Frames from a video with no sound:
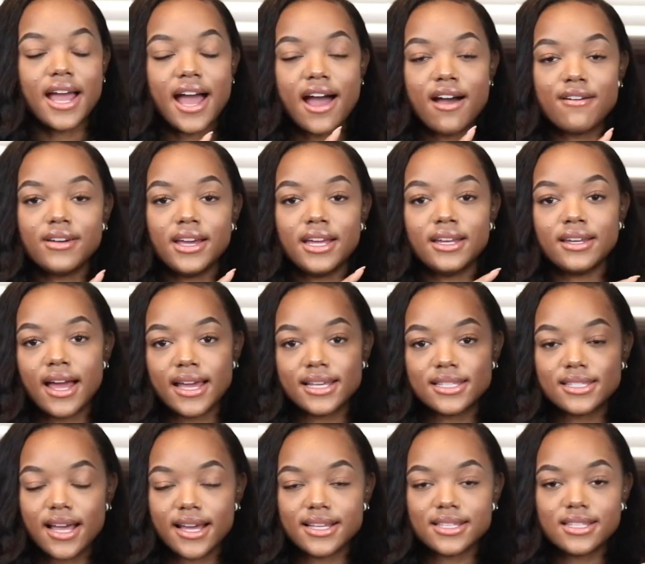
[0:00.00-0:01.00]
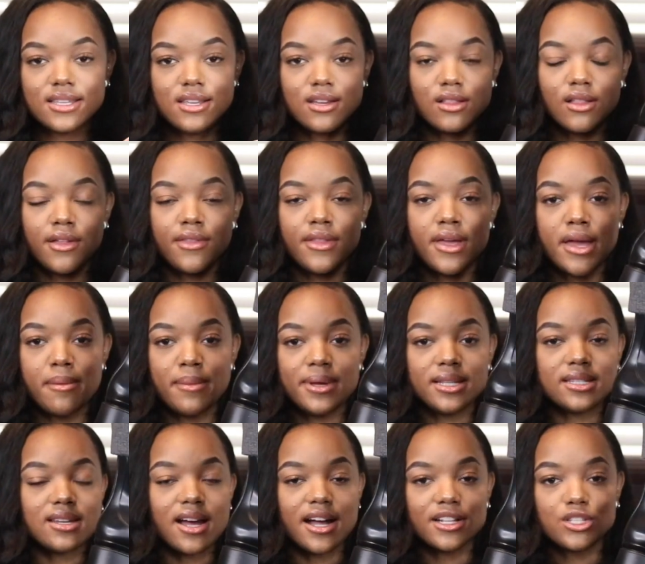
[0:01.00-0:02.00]
They have a nice sized heel on them.
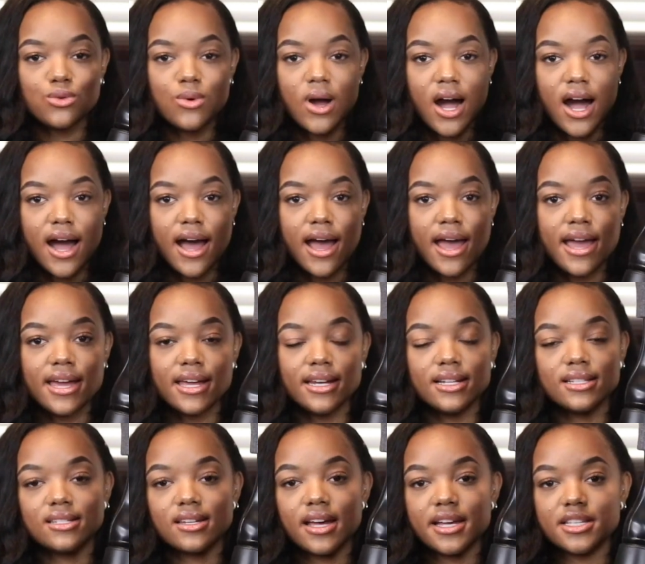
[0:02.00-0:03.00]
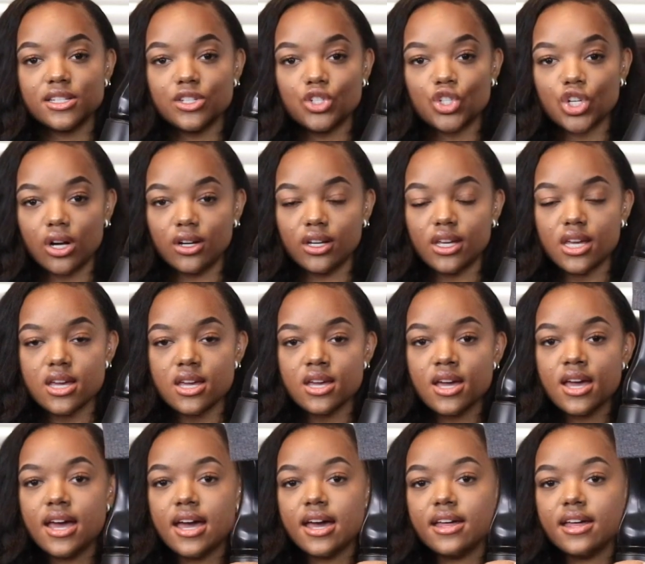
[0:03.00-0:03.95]
It's not too high, and it's nice and chunky.